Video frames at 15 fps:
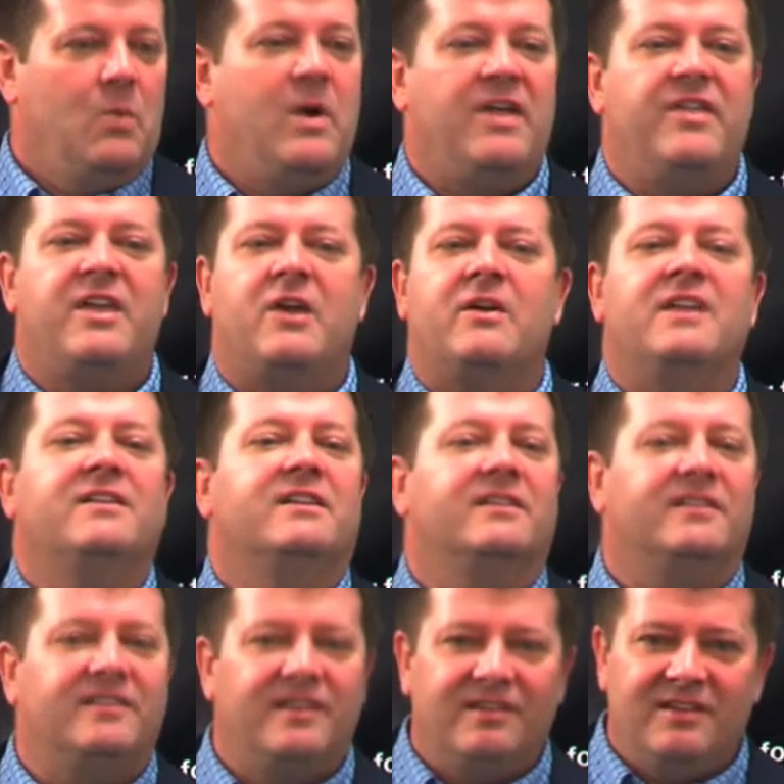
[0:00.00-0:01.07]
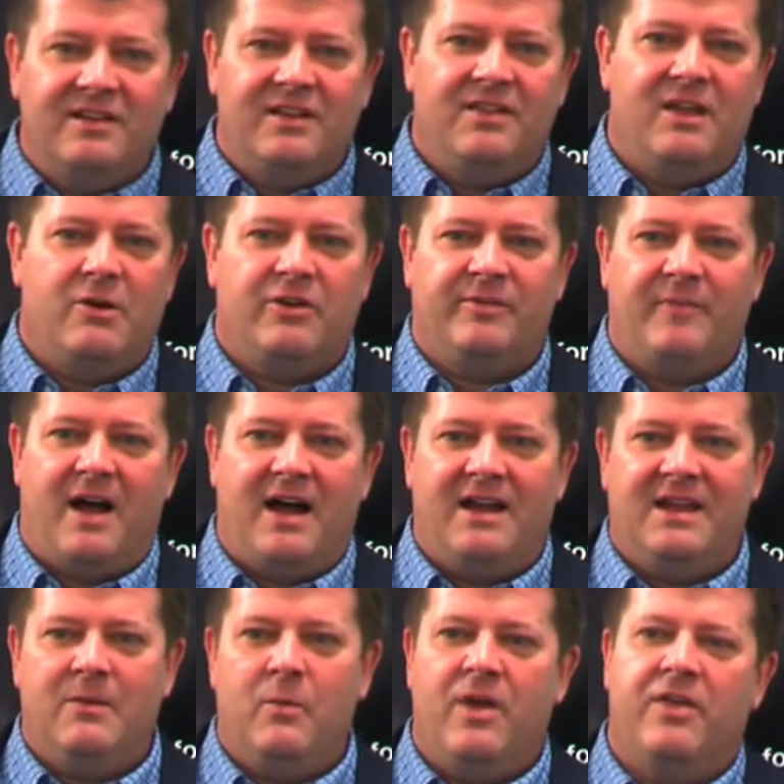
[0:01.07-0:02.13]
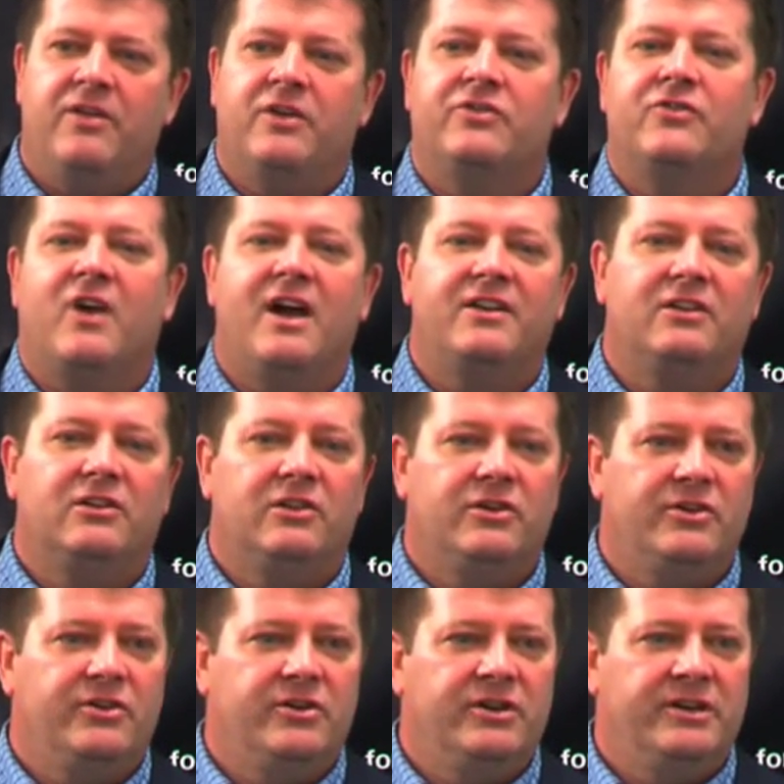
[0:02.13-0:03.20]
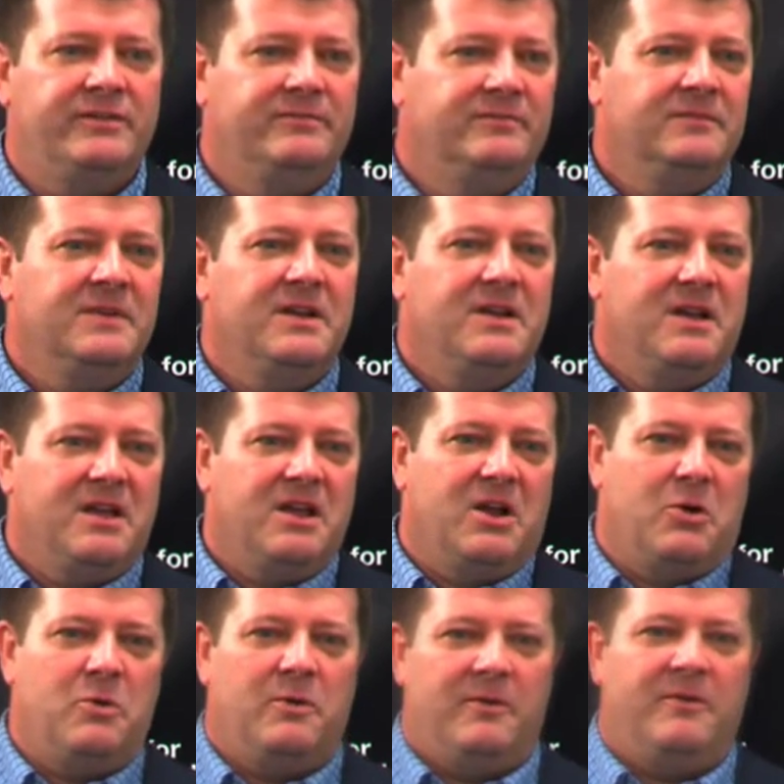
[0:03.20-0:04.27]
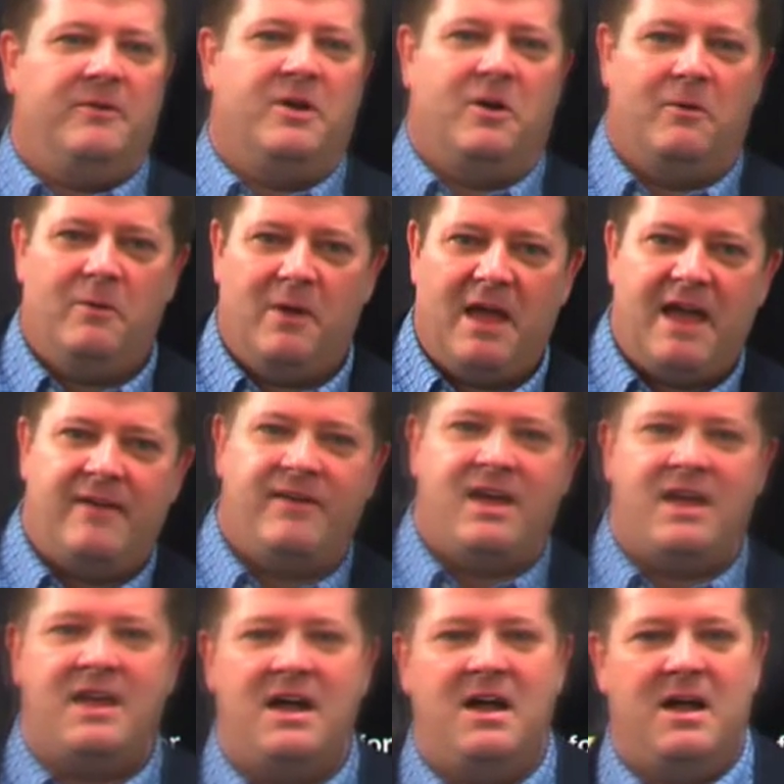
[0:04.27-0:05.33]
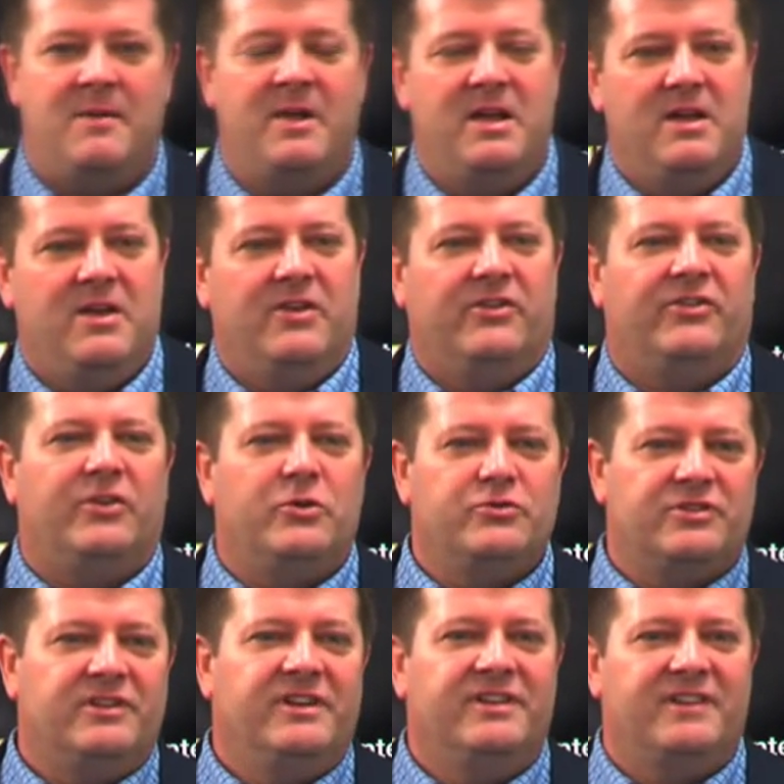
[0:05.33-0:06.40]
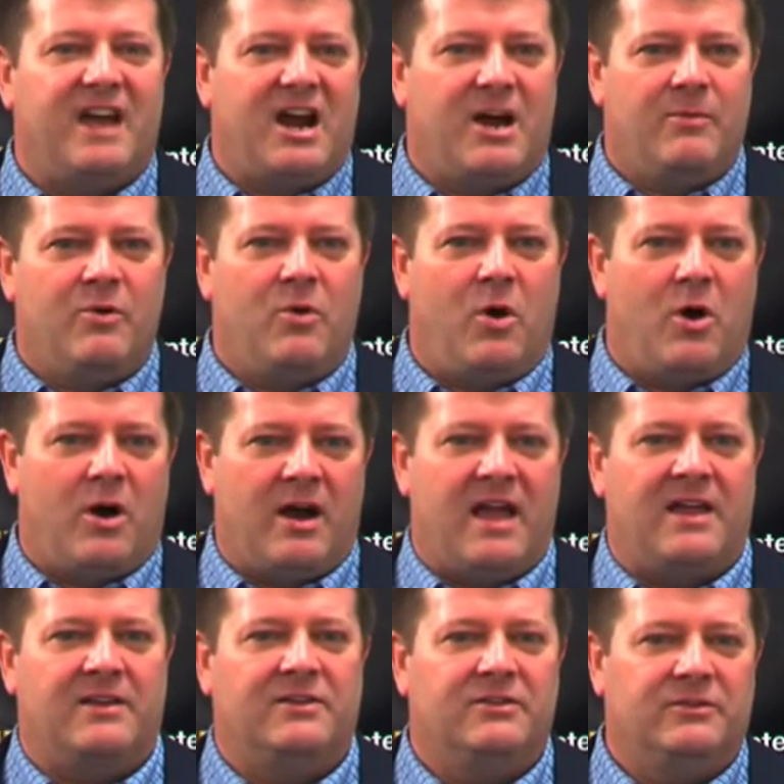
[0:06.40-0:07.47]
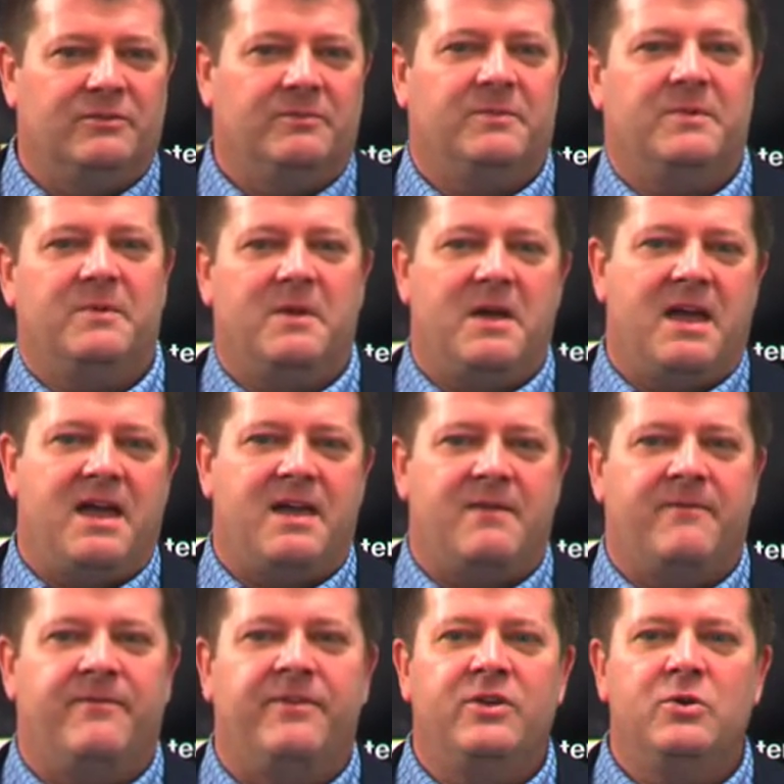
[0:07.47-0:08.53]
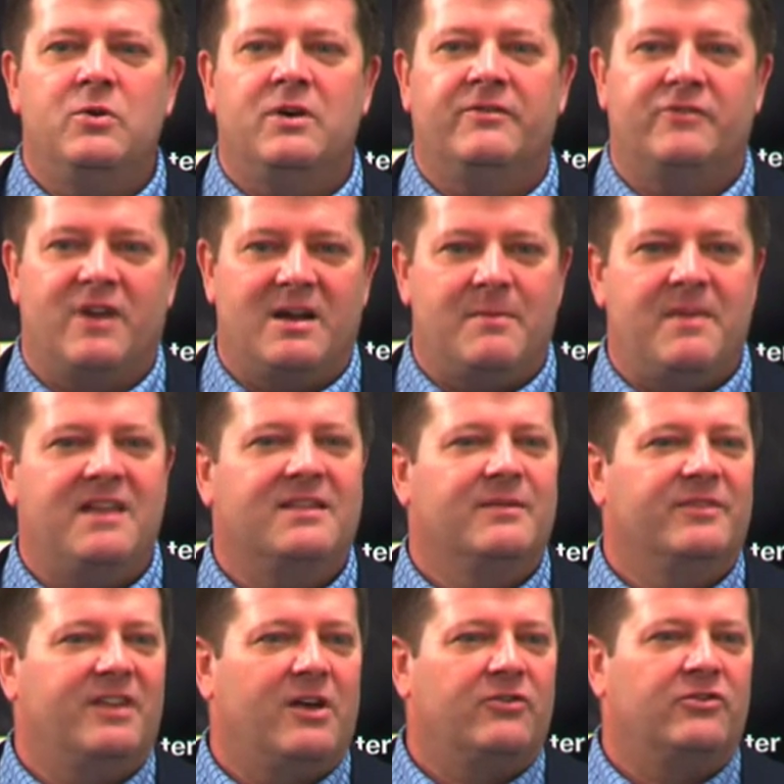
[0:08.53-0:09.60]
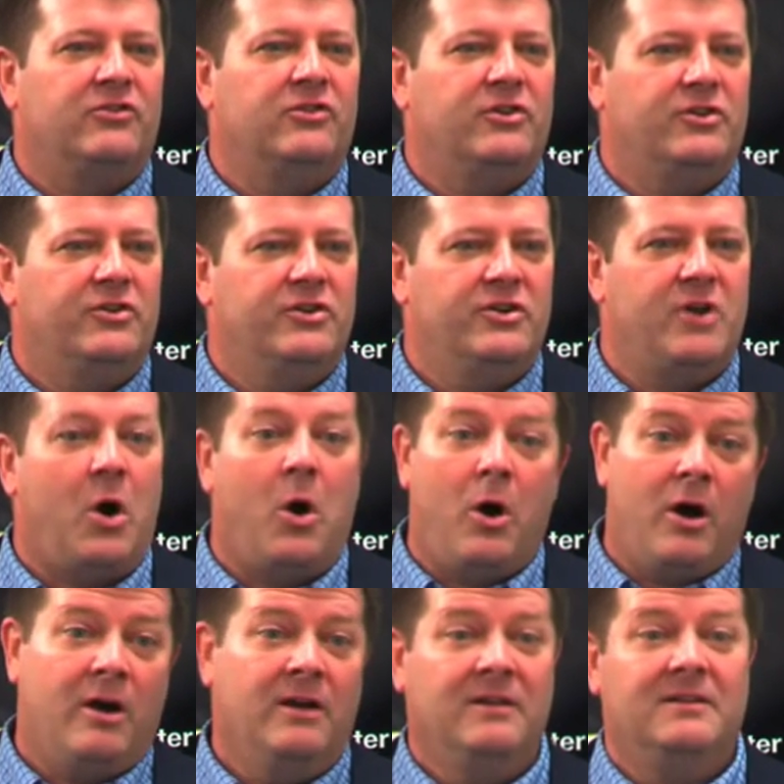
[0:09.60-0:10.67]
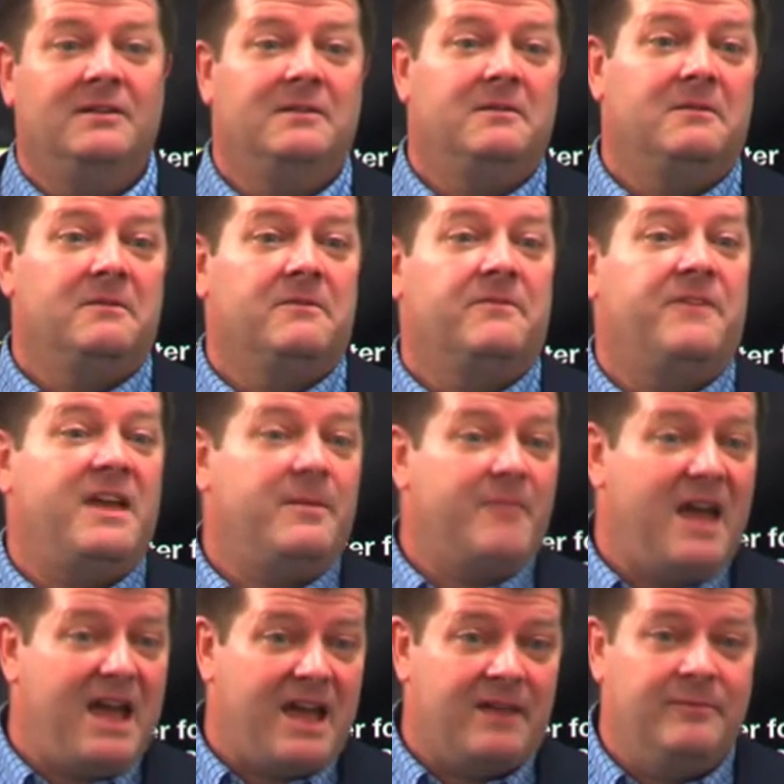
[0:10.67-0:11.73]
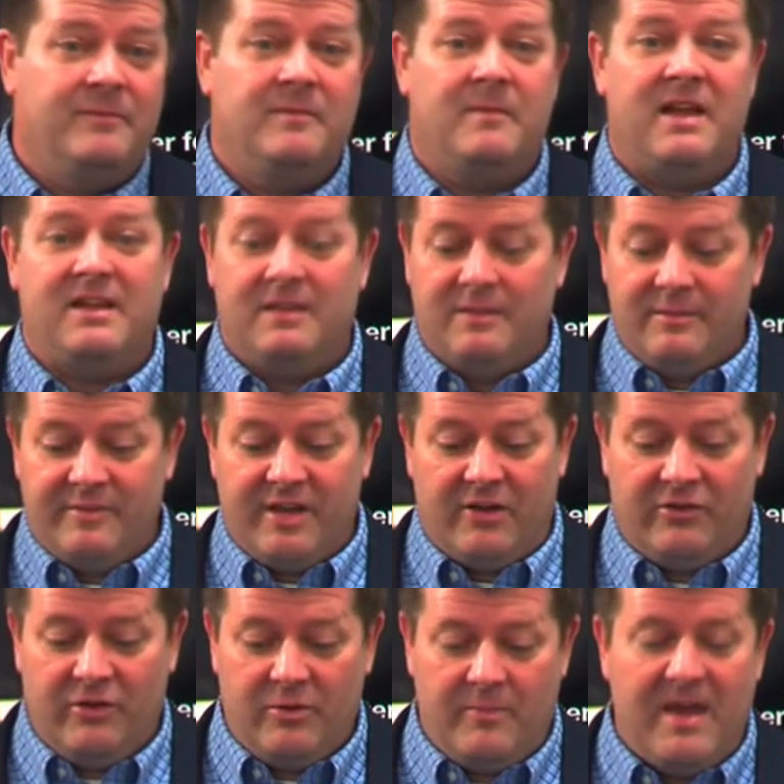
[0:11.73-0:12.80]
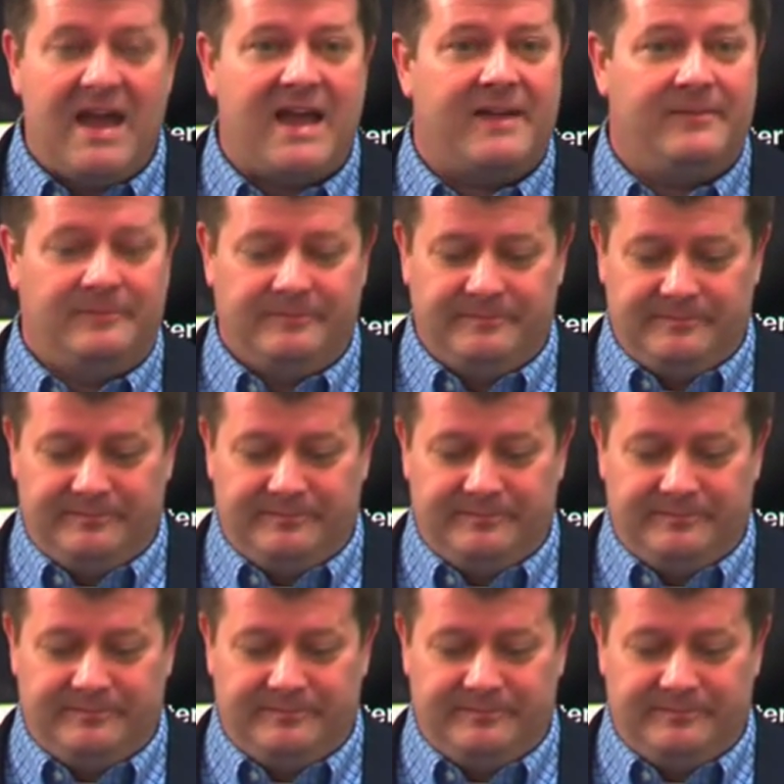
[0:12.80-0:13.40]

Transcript: whether they're inconsistent in their responding, whether they're trying to look good, have a socially desirable or a view of trying to make themselves look good, or fake bad, making themselves look bad.